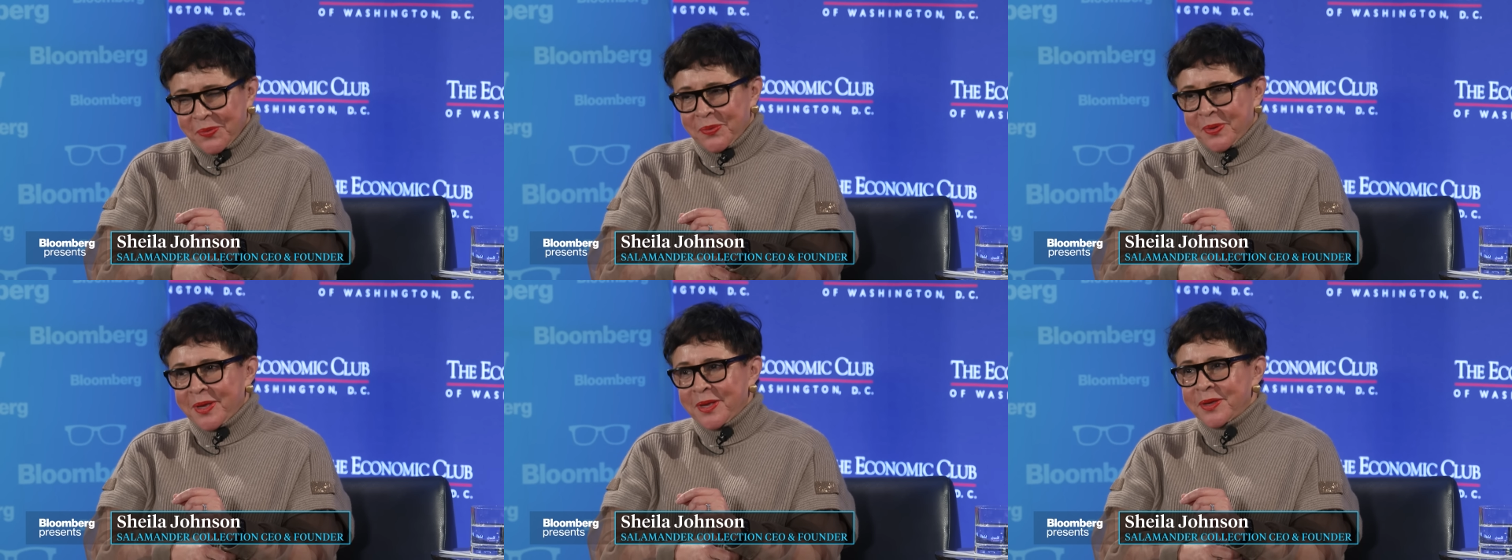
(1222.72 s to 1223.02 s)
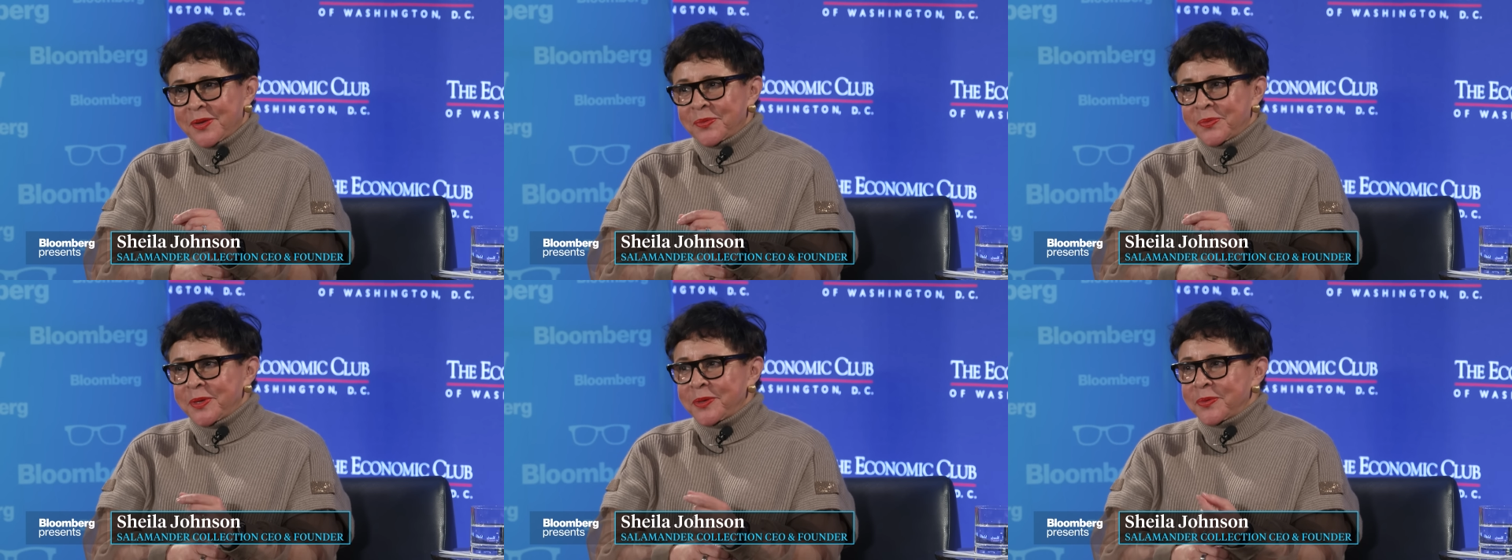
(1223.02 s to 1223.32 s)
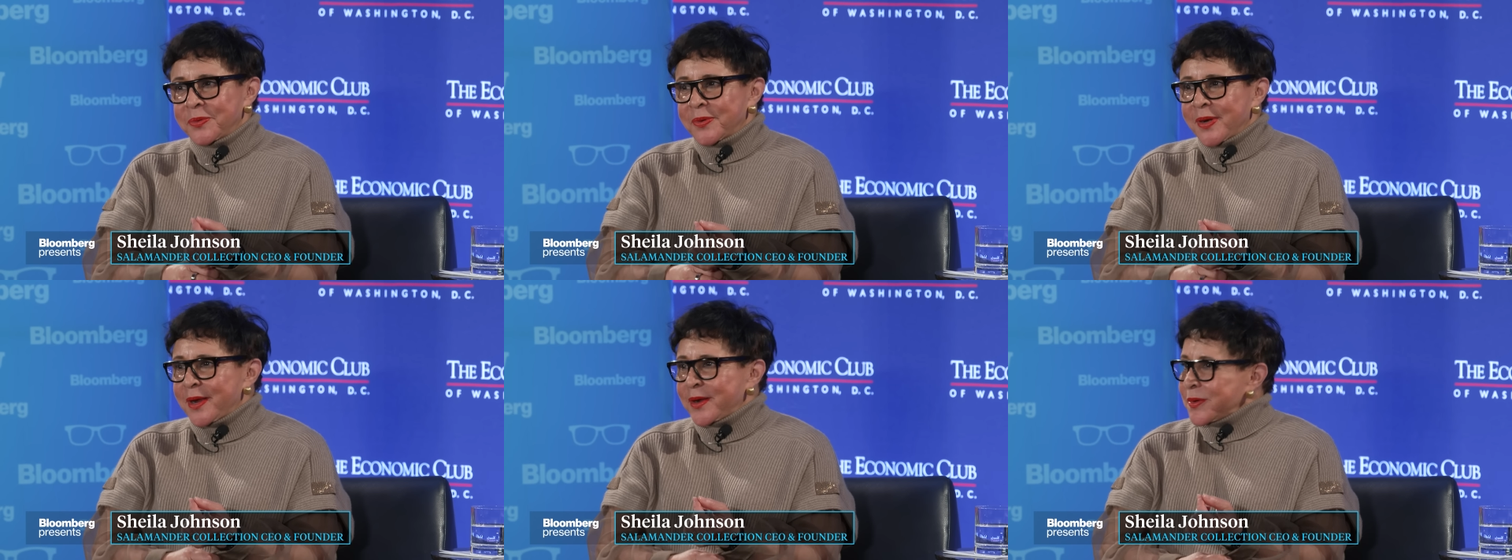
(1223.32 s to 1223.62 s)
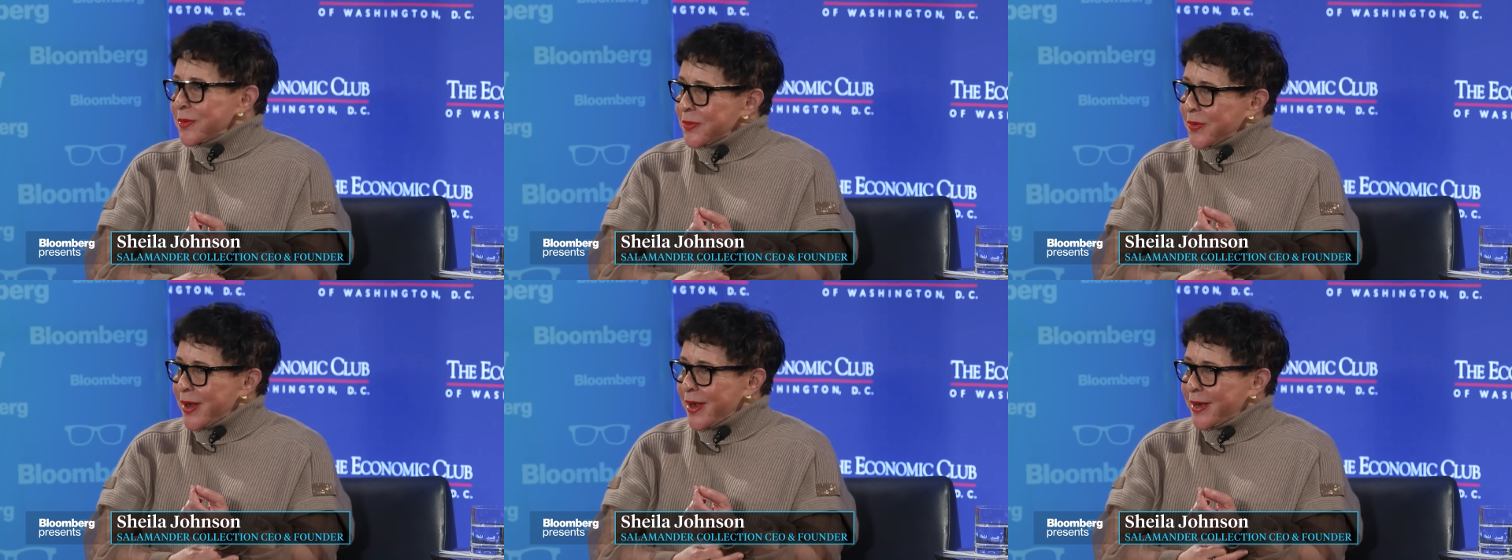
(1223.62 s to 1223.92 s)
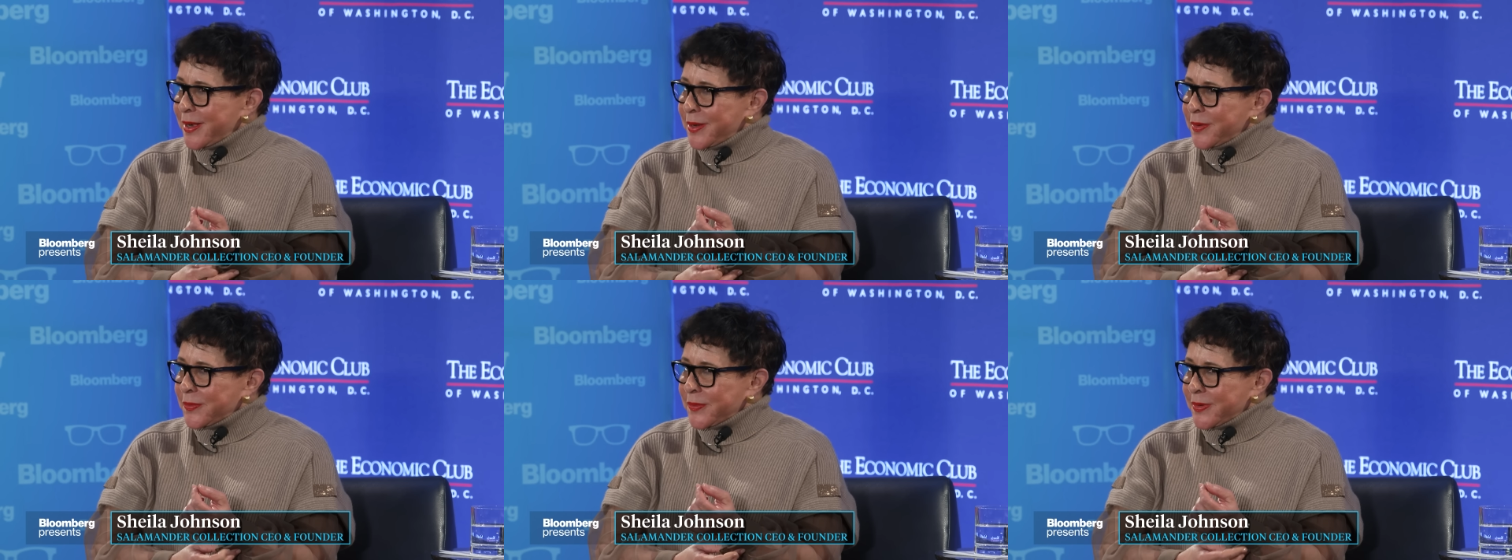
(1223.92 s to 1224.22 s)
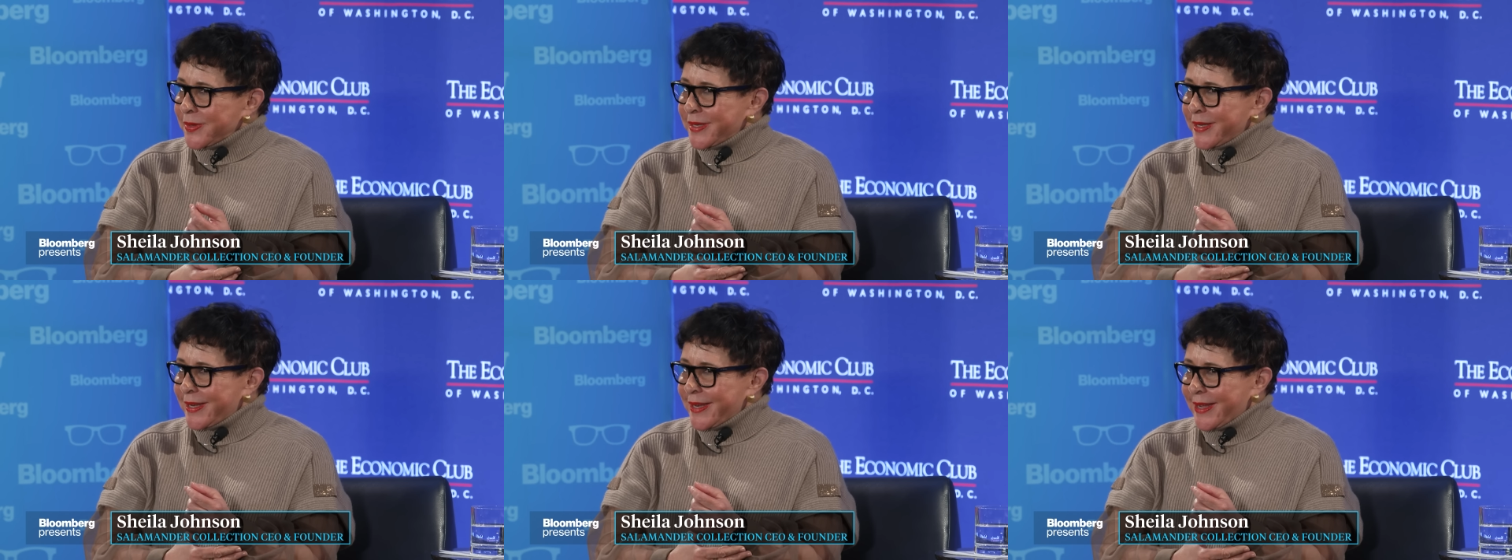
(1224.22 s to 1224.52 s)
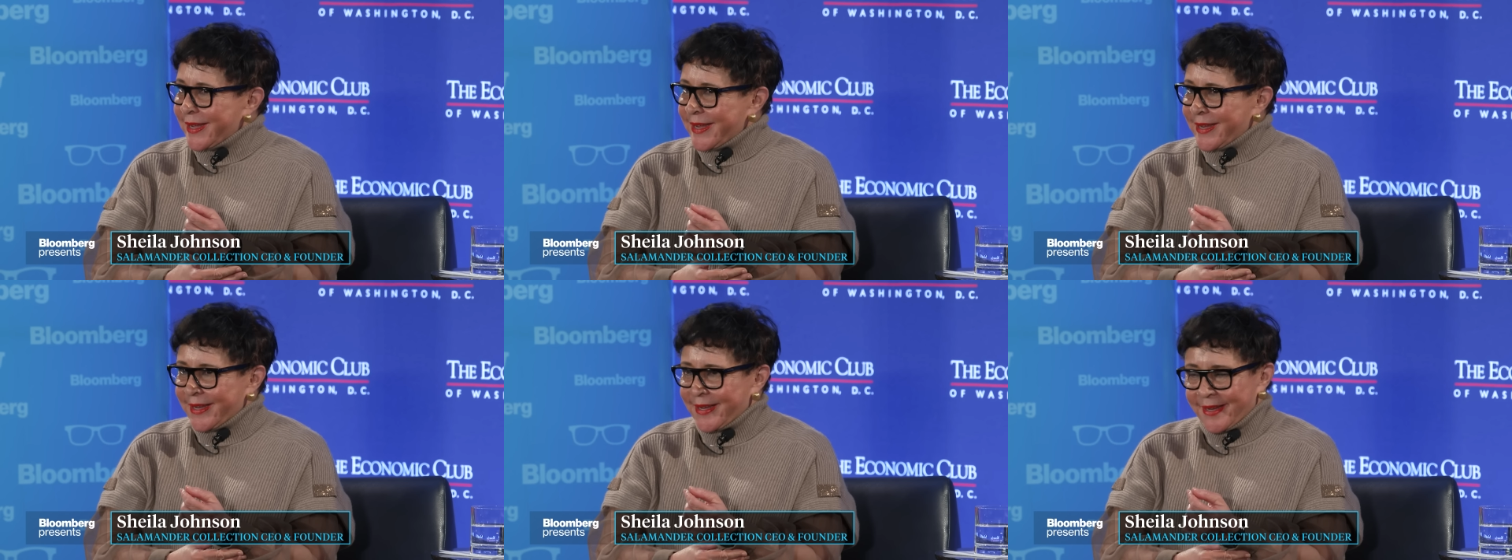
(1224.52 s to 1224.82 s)
Well, we were out riding one
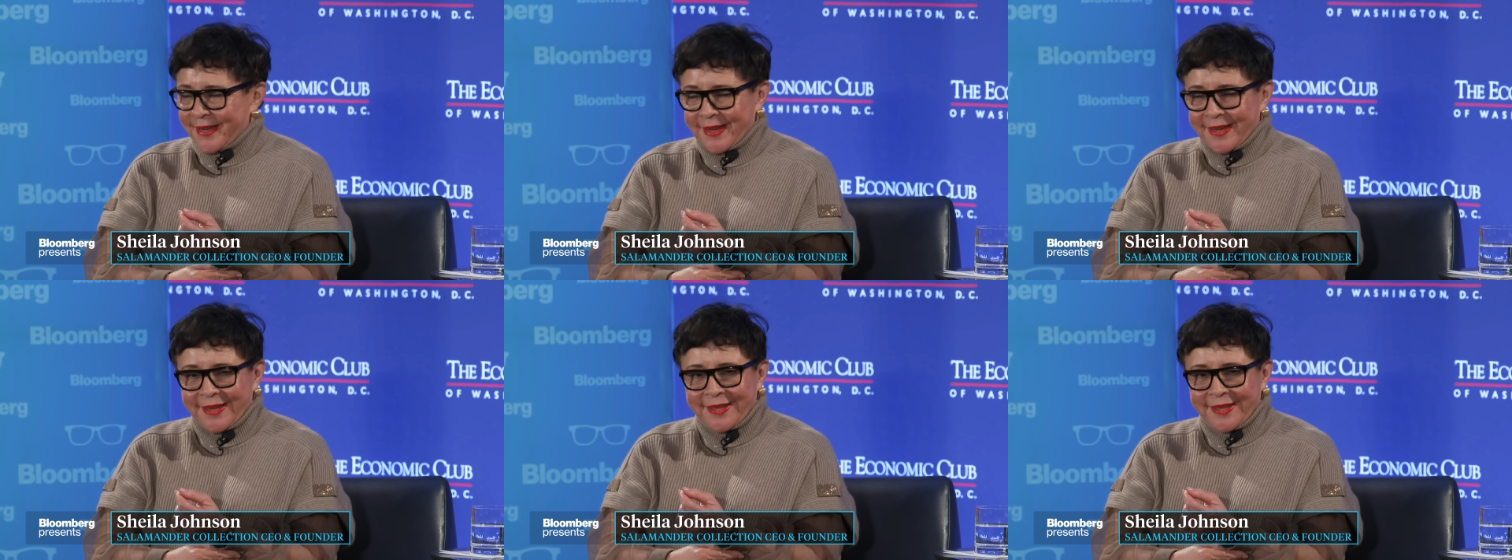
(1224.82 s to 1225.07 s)
day,